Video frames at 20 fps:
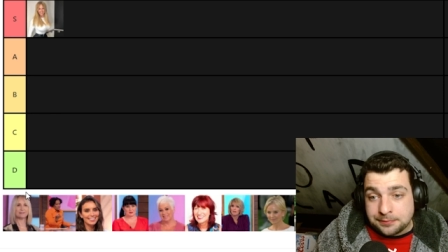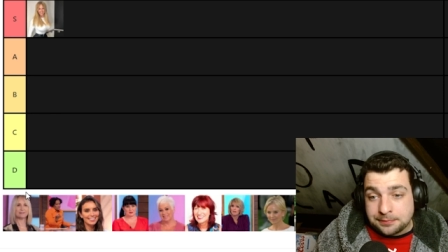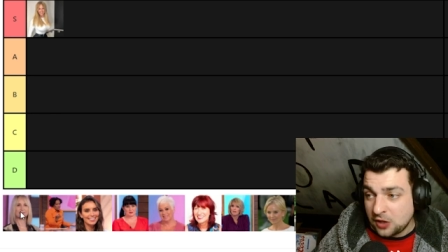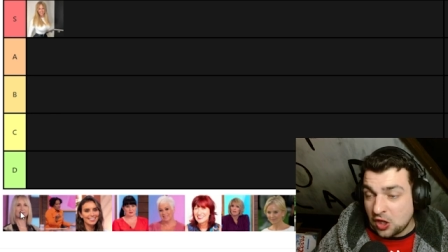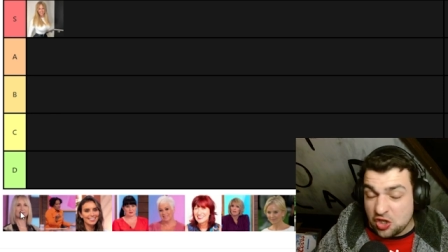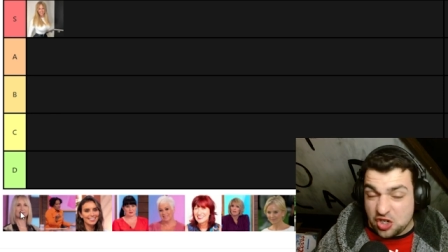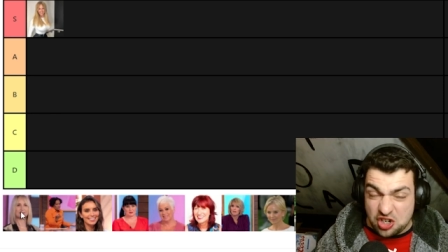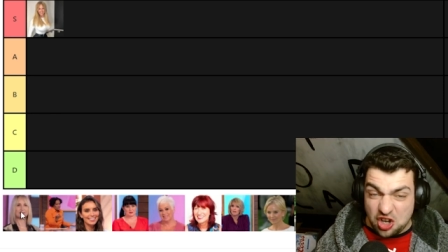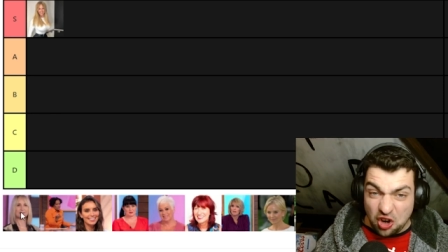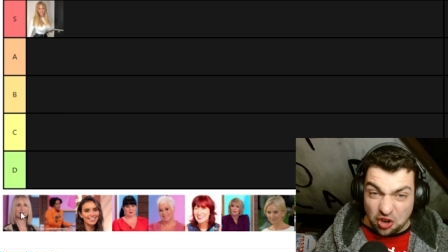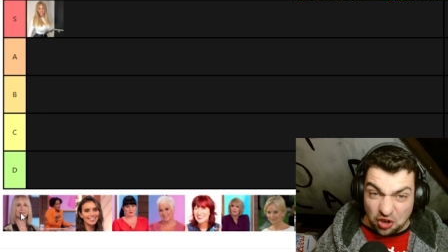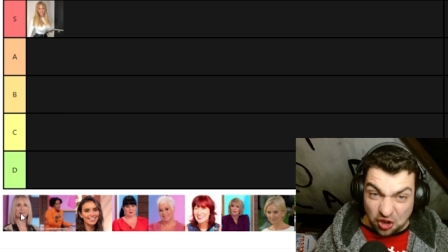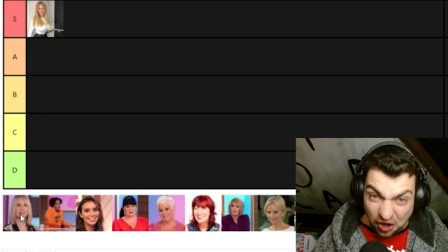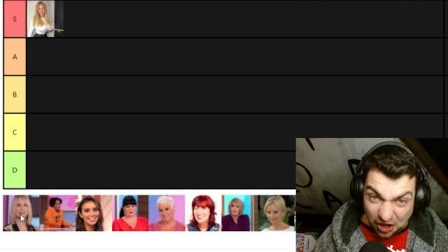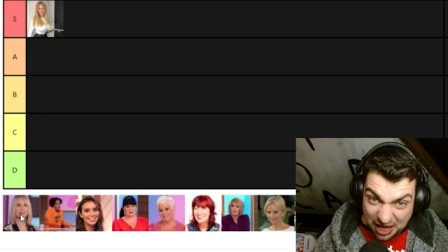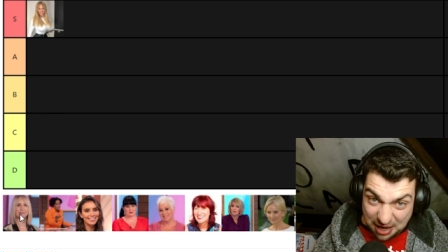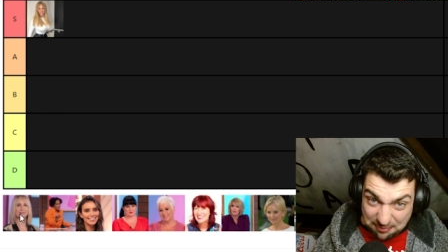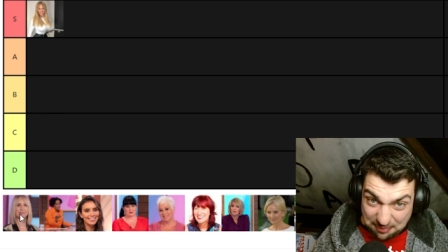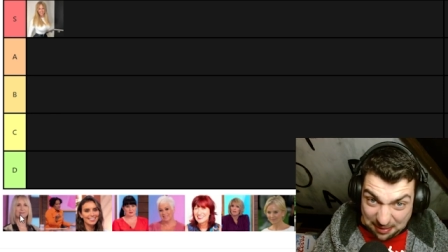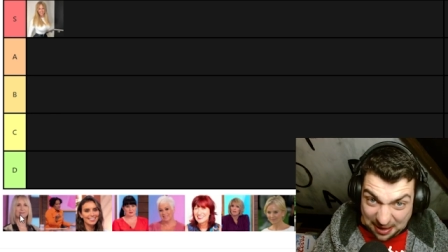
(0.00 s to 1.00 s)
And she's got
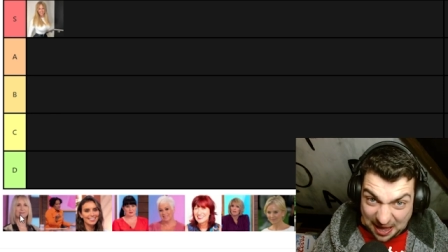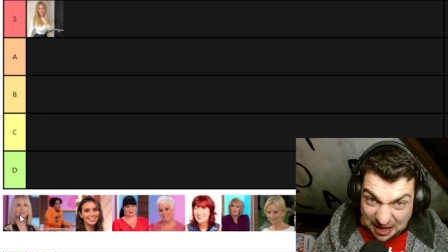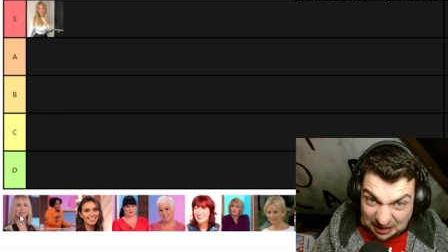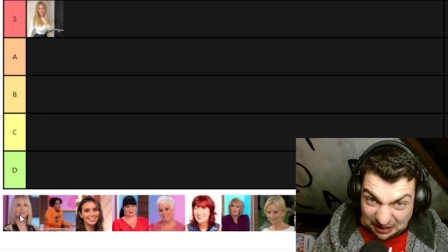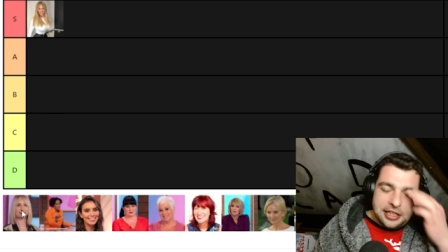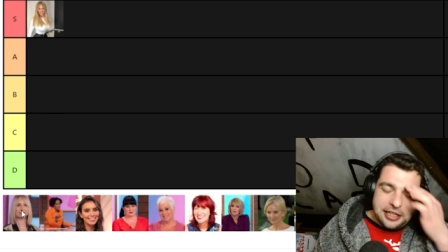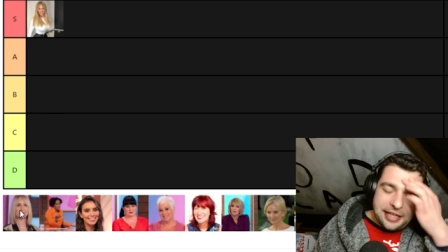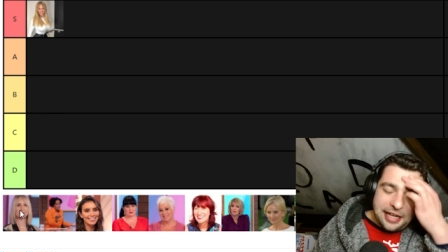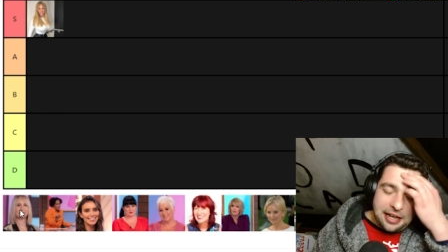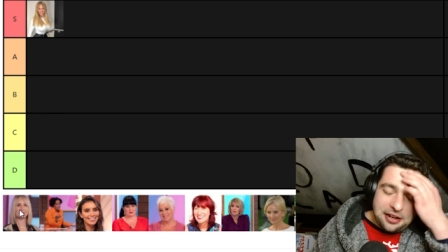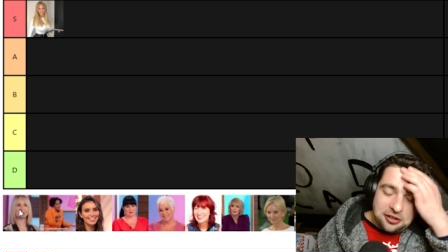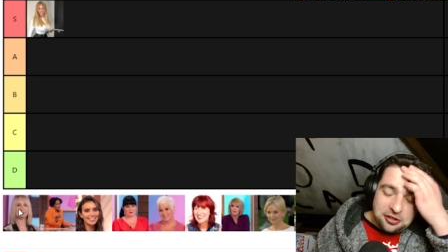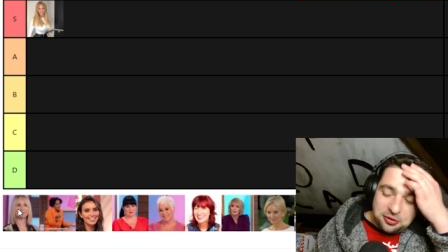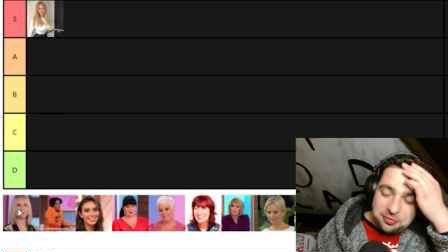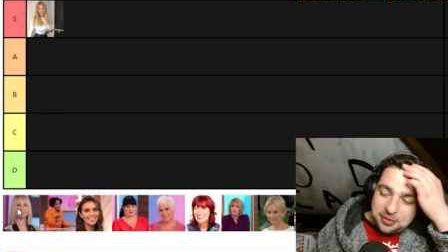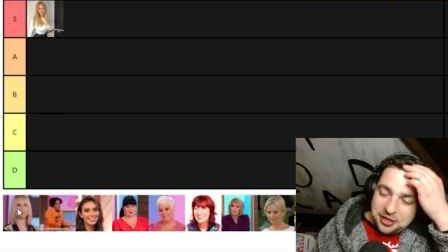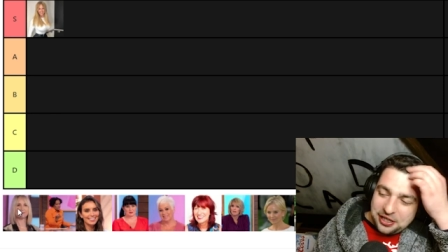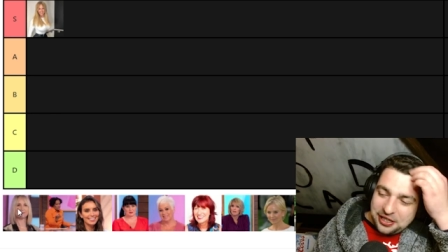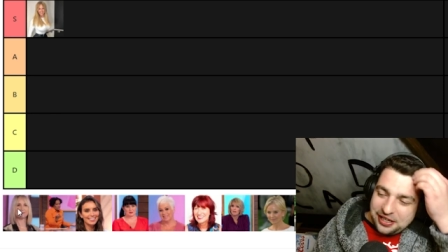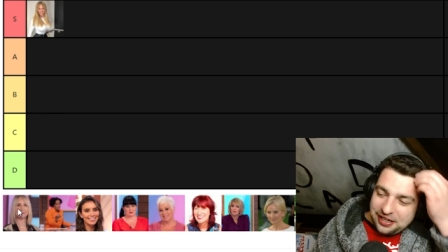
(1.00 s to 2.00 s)
great parents. Carol
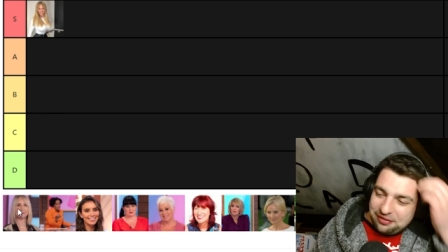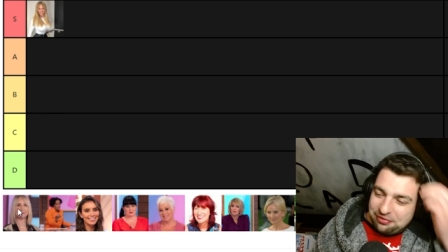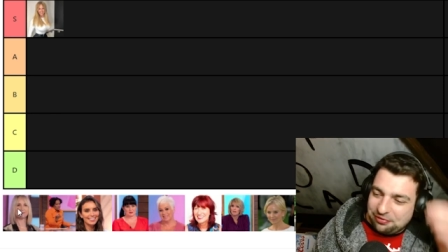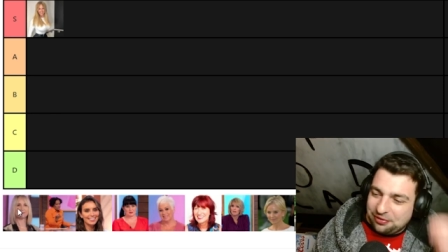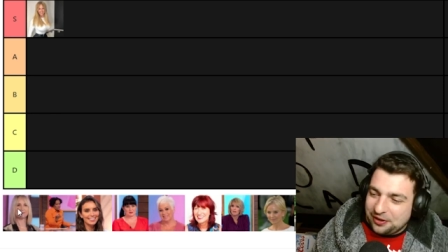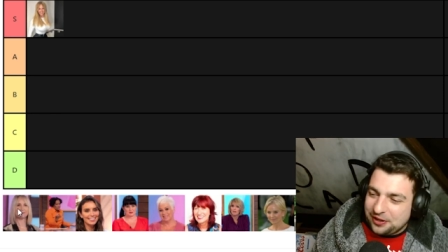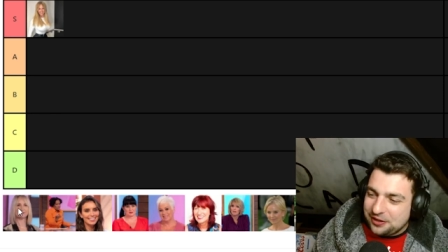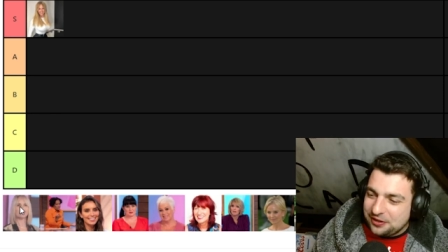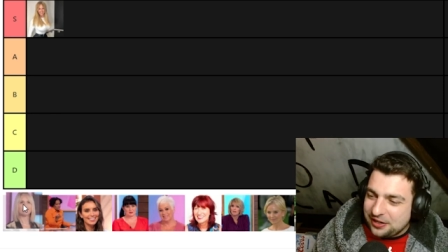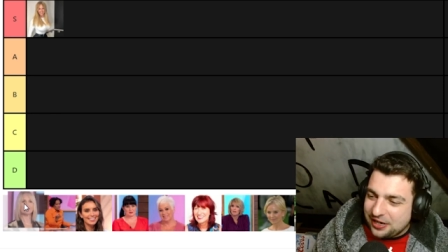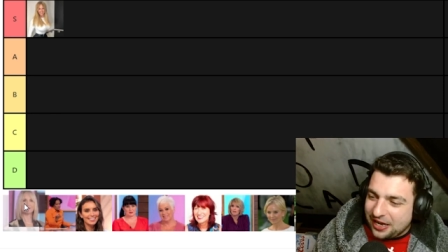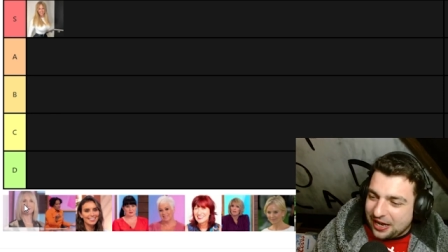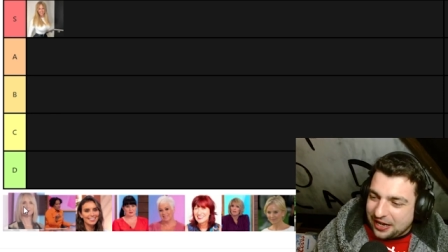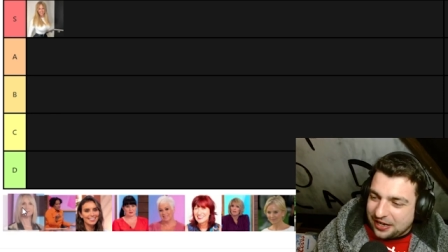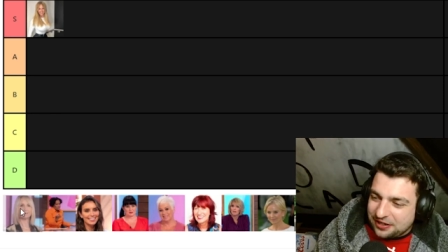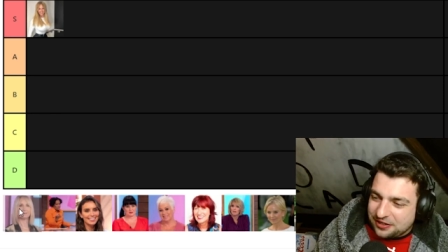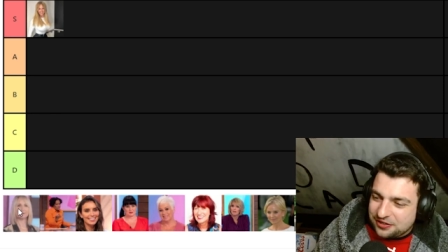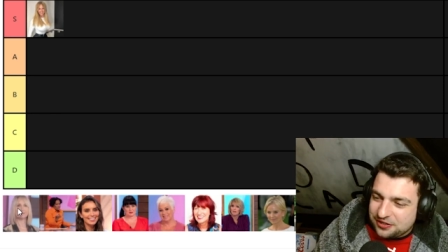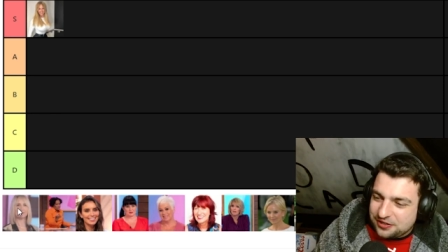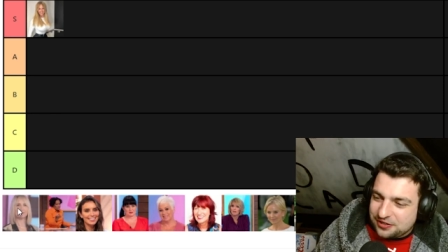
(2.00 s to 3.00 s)
McGiffin
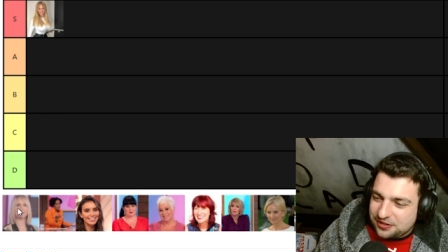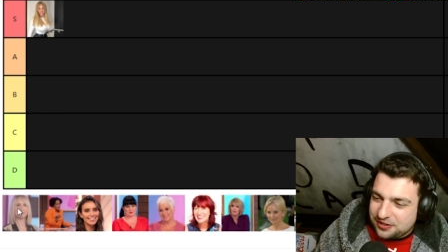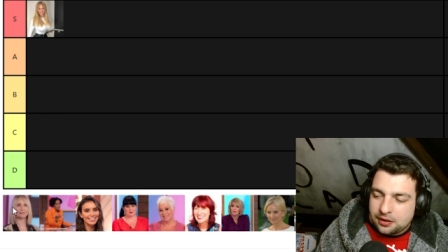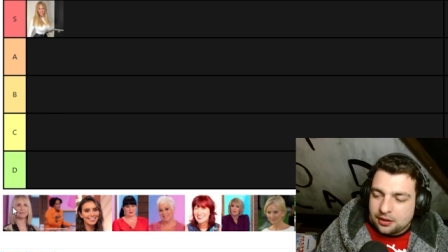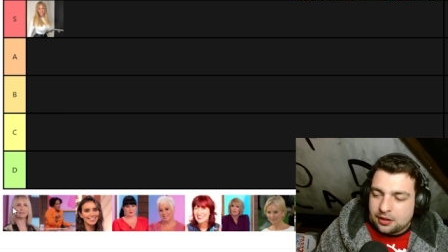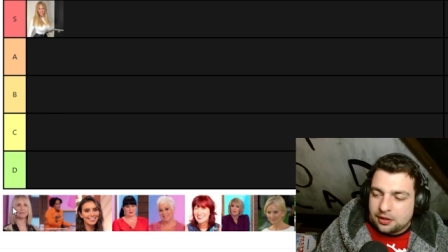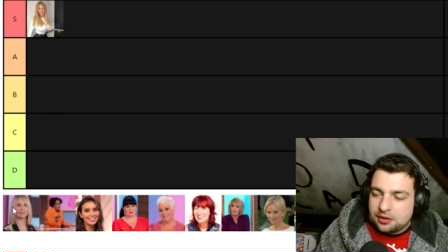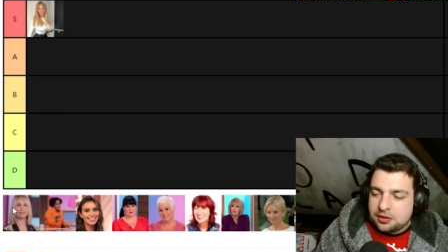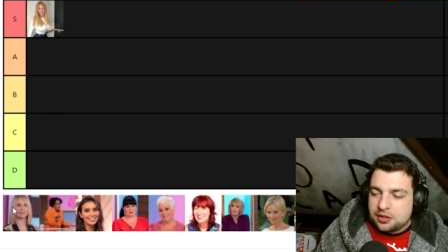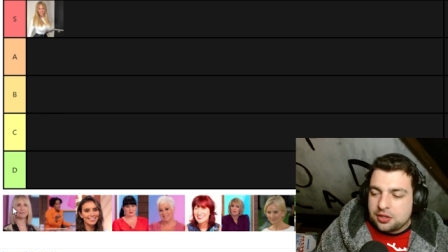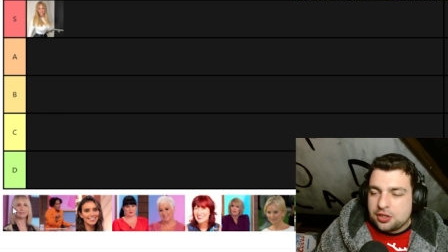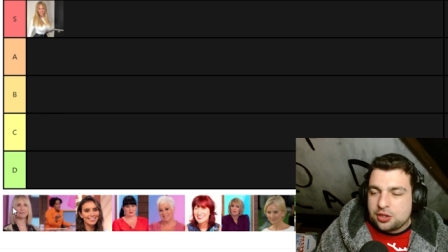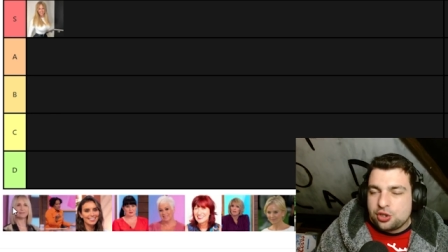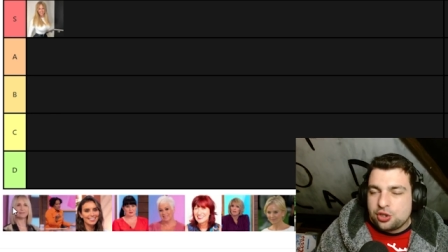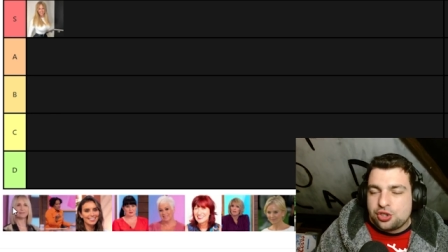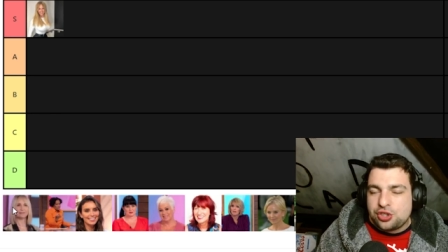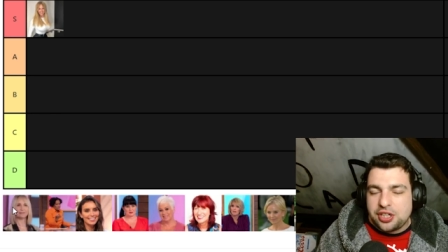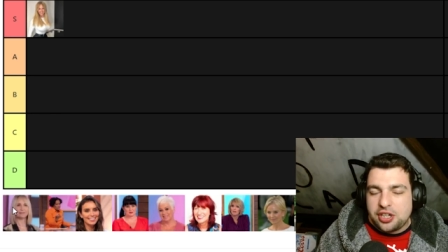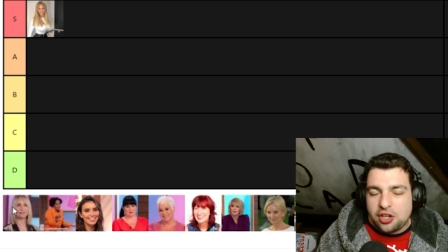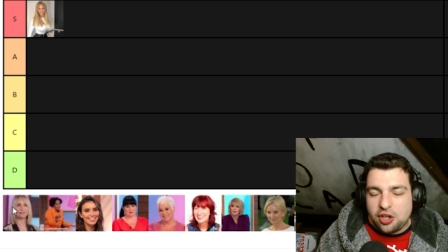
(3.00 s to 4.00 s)
next.
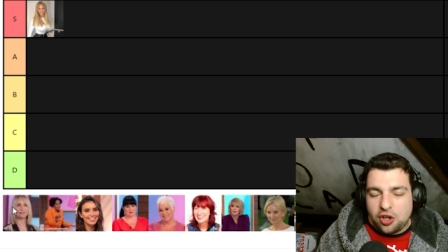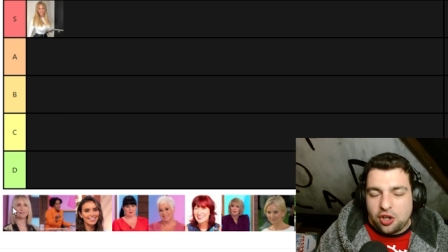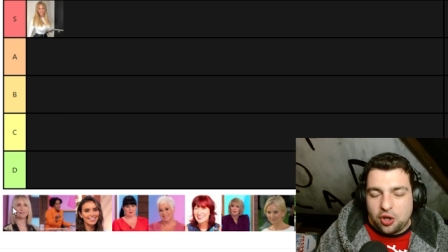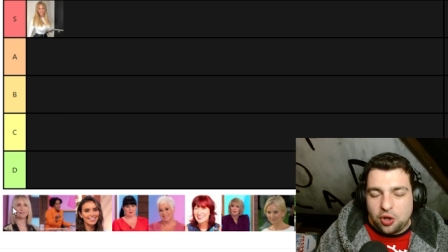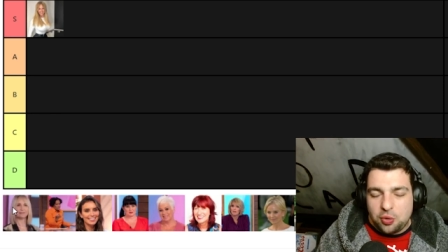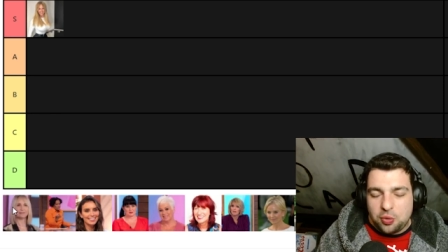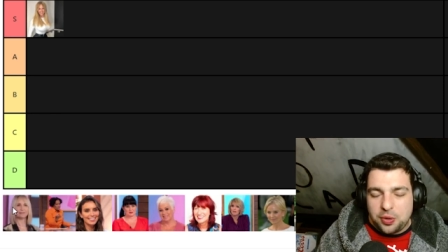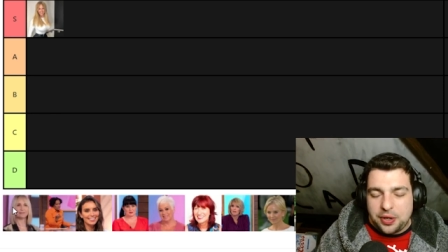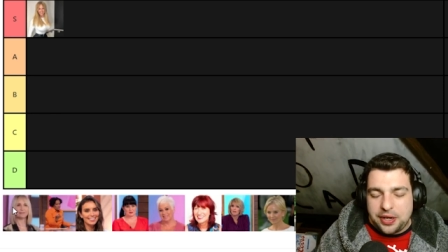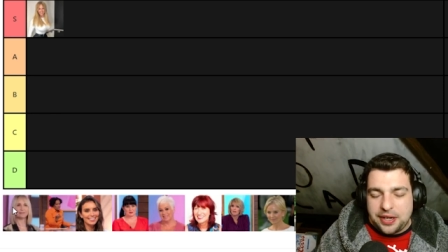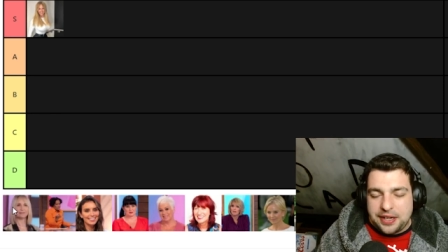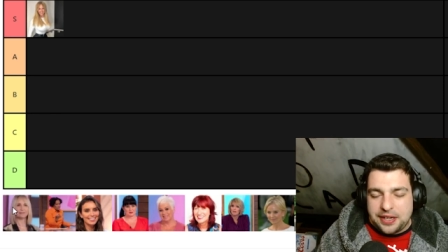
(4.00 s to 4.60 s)
She's not